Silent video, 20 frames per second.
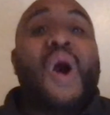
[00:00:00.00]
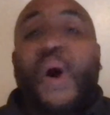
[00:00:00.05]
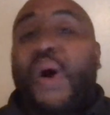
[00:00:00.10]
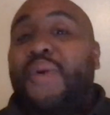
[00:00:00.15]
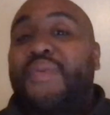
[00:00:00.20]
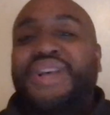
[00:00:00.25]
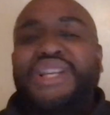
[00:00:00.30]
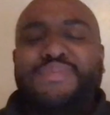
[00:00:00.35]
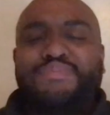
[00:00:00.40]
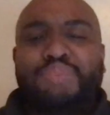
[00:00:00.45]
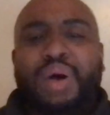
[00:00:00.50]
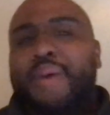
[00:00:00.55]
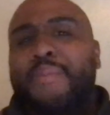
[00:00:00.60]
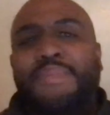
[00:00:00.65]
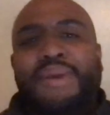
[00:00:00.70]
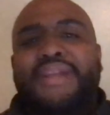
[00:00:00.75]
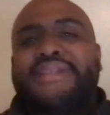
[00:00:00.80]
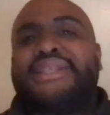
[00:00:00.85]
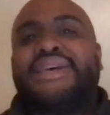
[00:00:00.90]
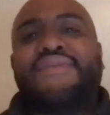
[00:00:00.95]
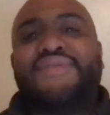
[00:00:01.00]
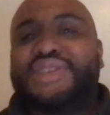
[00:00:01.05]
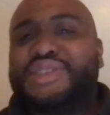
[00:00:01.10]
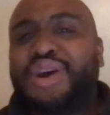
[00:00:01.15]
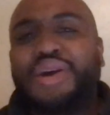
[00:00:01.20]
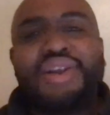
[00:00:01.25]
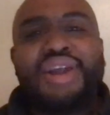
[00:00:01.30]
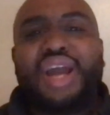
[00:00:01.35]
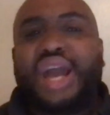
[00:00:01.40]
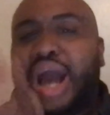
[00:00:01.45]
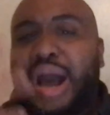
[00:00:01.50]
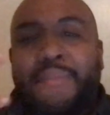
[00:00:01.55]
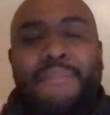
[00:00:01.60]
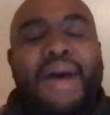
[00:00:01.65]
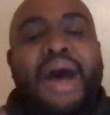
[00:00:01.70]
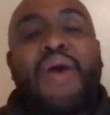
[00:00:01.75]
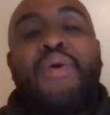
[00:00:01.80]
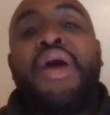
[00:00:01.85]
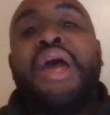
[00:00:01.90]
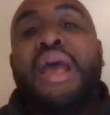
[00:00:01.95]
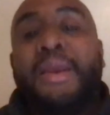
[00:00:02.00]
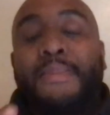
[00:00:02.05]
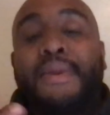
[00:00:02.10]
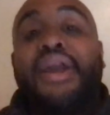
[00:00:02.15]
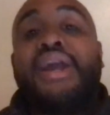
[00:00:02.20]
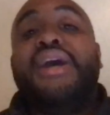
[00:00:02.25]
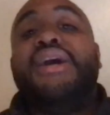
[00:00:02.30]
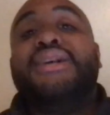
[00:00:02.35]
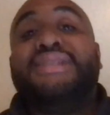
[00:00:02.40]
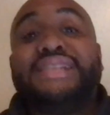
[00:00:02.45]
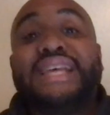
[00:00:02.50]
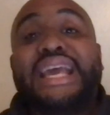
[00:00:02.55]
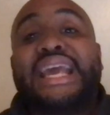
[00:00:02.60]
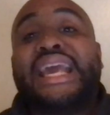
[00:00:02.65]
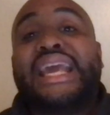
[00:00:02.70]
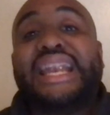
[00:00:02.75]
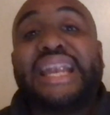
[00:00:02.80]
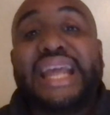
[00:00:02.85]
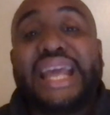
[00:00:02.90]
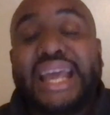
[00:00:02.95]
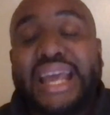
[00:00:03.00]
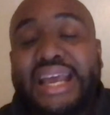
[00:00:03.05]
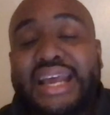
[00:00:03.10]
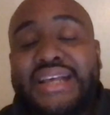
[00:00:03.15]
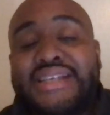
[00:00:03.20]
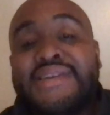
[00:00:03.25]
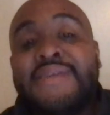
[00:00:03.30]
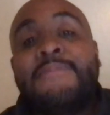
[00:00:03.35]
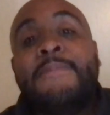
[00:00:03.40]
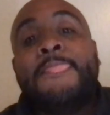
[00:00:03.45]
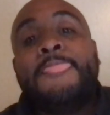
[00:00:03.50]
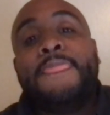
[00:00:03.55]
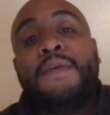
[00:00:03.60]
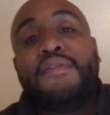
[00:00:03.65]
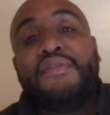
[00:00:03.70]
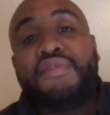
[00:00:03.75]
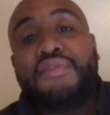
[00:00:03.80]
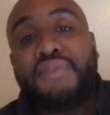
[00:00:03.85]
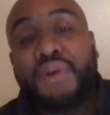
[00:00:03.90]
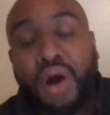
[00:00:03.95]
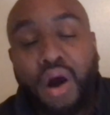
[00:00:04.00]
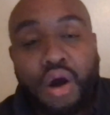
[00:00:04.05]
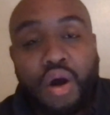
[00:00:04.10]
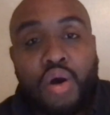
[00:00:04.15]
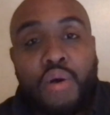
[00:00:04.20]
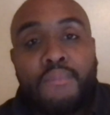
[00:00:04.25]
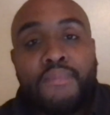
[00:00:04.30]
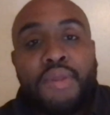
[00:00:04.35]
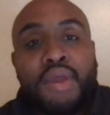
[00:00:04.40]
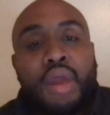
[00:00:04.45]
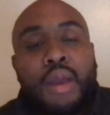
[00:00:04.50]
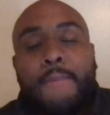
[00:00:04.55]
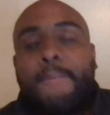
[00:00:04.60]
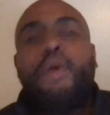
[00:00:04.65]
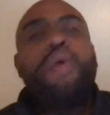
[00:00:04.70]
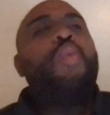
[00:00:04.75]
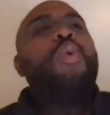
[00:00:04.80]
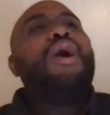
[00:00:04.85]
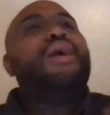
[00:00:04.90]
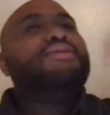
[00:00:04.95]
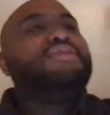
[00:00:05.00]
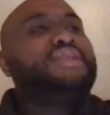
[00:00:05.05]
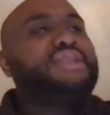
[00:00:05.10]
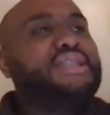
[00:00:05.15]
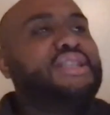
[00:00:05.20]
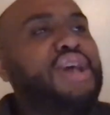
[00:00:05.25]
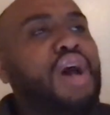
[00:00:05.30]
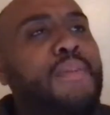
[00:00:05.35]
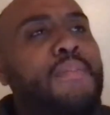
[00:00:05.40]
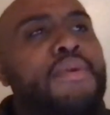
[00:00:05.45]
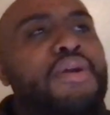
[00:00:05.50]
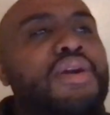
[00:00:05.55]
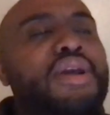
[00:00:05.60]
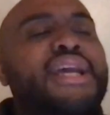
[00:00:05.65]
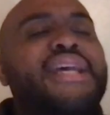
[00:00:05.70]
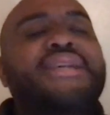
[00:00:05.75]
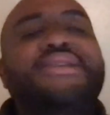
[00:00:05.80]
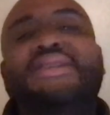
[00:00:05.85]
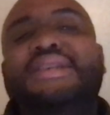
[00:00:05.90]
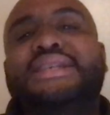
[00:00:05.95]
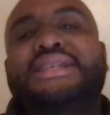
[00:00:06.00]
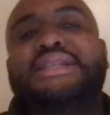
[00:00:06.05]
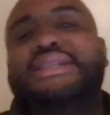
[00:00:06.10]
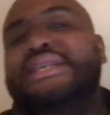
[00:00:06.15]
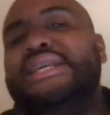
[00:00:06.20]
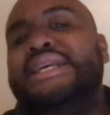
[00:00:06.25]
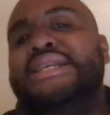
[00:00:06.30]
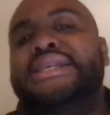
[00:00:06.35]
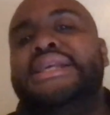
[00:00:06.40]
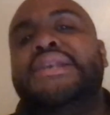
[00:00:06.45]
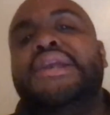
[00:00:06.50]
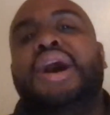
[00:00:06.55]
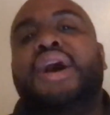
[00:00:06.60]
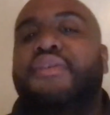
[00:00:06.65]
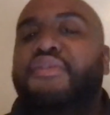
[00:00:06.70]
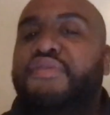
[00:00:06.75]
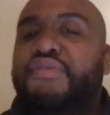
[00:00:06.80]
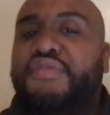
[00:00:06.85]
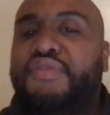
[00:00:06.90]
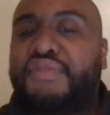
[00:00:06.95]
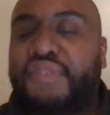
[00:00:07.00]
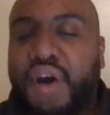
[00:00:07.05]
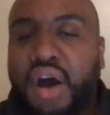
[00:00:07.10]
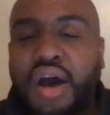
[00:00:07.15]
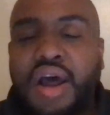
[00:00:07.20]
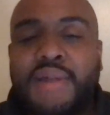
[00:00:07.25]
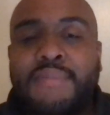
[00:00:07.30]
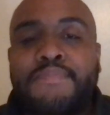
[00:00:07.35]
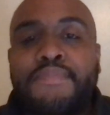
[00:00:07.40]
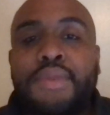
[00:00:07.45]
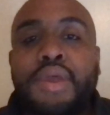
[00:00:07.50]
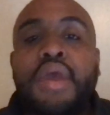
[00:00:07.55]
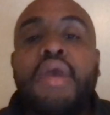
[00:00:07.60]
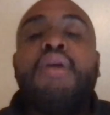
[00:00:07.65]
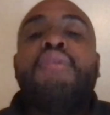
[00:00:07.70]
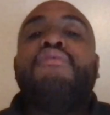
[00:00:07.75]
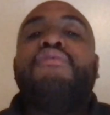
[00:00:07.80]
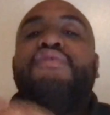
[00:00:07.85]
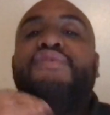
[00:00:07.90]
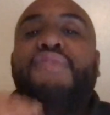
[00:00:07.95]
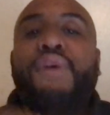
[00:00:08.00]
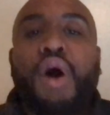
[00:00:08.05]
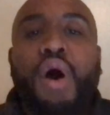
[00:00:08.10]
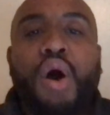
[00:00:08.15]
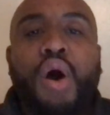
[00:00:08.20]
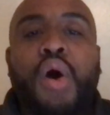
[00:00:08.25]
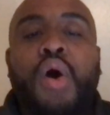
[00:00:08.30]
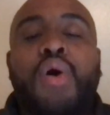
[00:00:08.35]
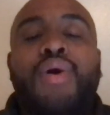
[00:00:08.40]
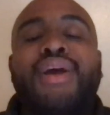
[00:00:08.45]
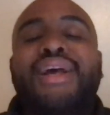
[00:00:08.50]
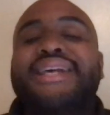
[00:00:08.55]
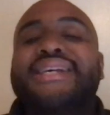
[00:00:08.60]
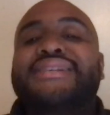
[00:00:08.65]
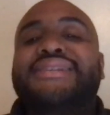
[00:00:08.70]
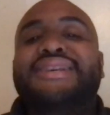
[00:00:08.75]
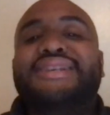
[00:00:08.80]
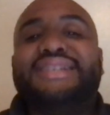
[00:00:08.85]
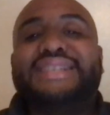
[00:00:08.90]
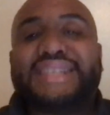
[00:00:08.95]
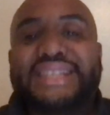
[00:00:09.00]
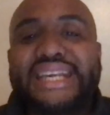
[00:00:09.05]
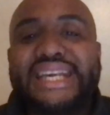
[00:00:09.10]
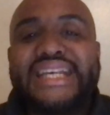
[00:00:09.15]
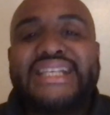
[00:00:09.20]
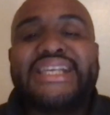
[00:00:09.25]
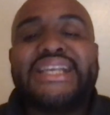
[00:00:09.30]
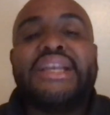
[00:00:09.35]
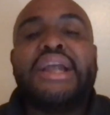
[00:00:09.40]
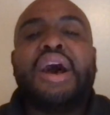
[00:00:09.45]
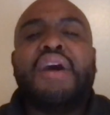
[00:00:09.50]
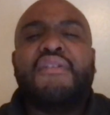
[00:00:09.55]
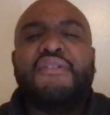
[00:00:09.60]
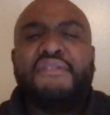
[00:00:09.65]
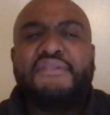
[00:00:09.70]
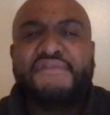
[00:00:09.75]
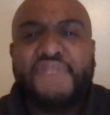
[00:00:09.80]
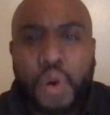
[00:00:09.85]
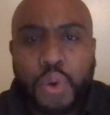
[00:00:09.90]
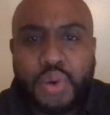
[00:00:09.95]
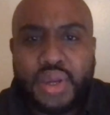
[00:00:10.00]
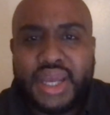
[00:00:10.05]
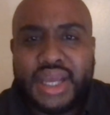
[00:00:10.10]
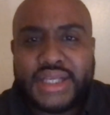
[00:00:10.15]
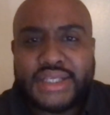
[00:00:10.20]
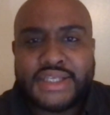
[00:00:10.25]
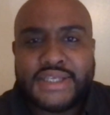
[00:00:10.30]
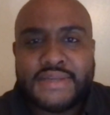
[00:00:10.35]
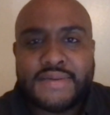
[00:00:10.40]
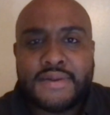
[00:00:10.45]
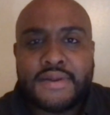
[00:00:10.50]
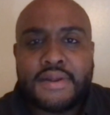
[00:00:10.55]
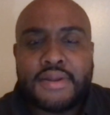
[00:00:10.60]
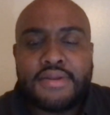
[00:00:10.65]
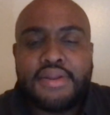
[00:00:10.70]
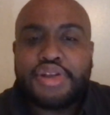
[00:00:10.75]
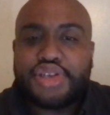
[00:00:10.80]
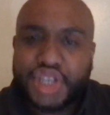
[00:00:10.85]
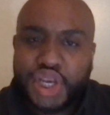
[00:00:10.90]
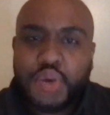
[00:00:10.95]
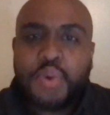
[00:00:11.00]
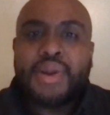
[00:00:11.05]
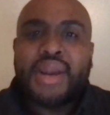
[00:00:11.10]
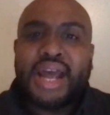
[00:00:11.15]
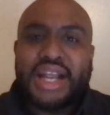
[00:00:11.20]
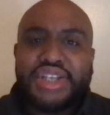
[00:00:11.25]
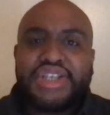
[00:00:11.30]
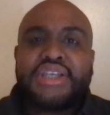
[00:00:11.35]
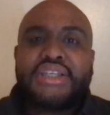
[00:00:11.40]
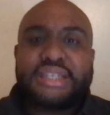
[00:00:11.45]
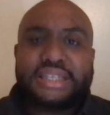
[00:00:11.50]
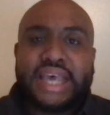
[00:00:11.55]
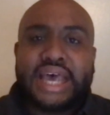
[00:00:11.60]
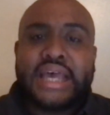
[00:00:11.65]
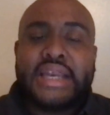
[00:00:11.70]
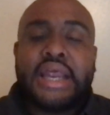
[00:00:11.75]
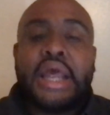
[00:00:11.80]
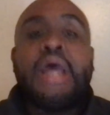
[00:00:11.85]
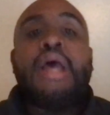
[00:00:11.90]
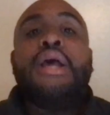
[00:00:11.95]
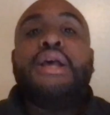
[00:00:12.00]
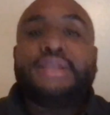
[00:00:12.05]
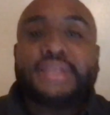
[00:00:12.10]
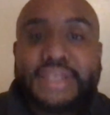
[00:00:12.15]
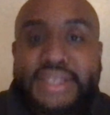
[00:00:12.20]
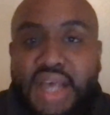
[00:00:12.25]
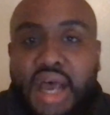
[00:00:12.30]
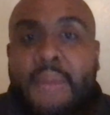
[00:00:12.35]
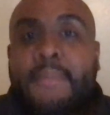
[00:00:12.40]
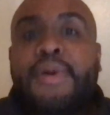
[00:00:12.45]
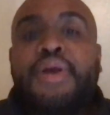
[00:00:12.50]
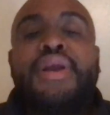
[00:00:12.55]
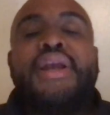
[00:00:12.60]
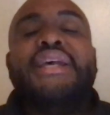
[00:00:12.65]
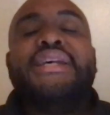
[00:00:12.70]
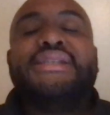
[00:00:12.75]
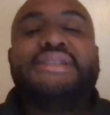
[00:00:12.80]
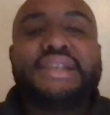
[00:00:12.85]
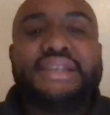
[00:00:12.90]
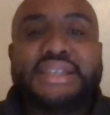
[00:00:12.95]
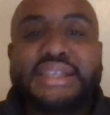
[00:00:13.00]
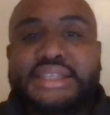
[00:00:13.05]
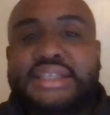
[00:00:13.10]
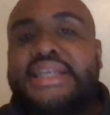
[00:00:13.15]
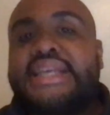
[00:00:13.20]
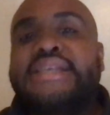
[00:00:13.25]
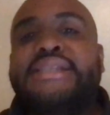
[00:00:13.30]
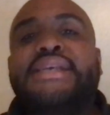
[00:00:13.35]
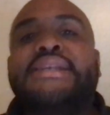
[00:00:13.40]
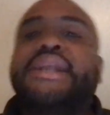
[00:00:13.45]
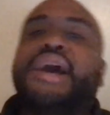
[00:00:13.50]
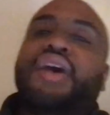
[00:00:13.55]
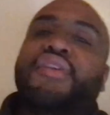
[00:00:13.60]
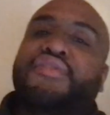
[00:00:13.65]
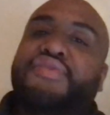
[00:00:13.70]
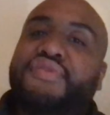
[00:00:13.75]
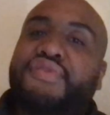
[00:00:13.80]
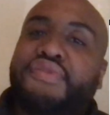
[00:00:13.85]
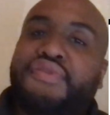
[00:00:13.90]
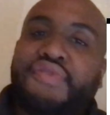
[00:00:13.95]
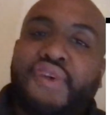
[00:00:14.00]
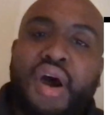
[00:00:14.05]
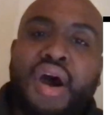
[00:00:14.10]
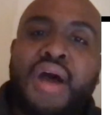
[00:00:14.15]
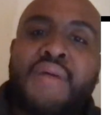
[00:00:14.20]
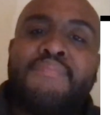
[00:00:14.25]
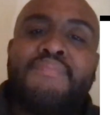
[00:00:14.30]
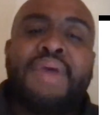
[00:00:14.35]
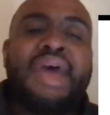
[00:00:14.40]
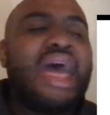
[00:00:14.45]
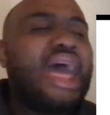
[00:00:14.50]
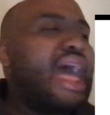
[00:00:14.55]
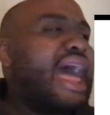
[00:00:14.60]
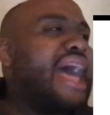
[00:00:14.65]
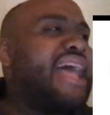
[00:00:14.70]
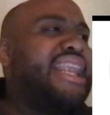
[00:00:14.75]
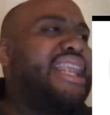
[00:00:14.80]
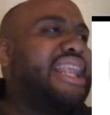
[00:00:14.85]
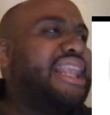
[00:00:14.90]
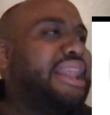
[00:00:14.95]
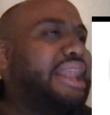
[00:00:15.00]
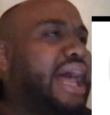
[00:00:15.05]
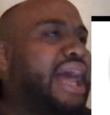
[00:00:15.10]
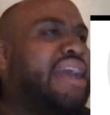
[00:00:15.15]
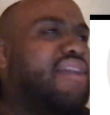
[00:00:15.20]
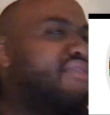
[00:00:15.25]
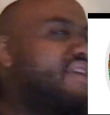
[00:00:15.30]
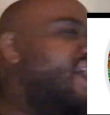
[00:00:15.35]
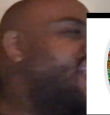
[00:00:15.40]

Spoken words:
All this pumpkin stuff is starting to come out because it is the fall. But while summer is the season of fun, fall is the season of focus. Did you hear what I just said? Summer is the season of fun and life